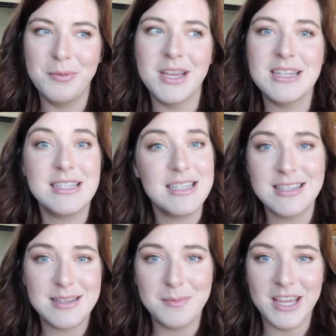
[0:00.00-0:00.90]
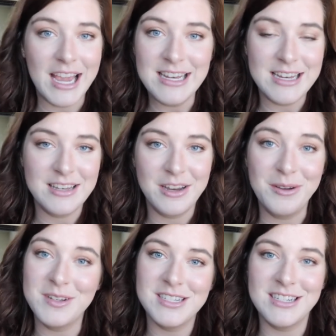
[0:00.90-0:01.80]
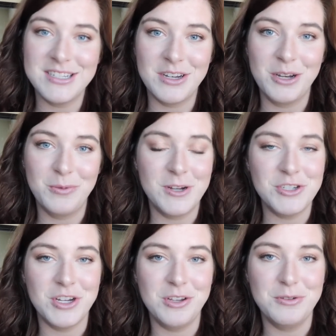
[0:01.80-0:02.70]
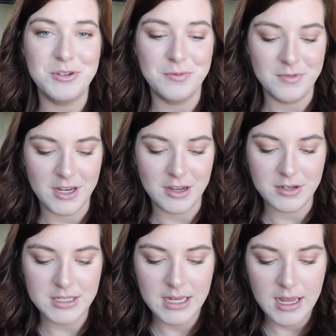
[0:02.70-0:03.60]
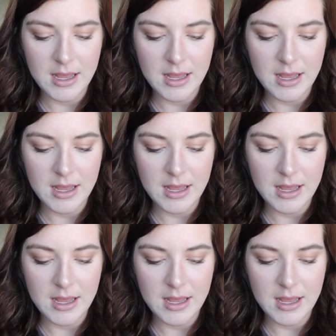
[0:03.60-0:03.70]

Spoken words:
because this is something I didn't know until I started watching YouTube videos,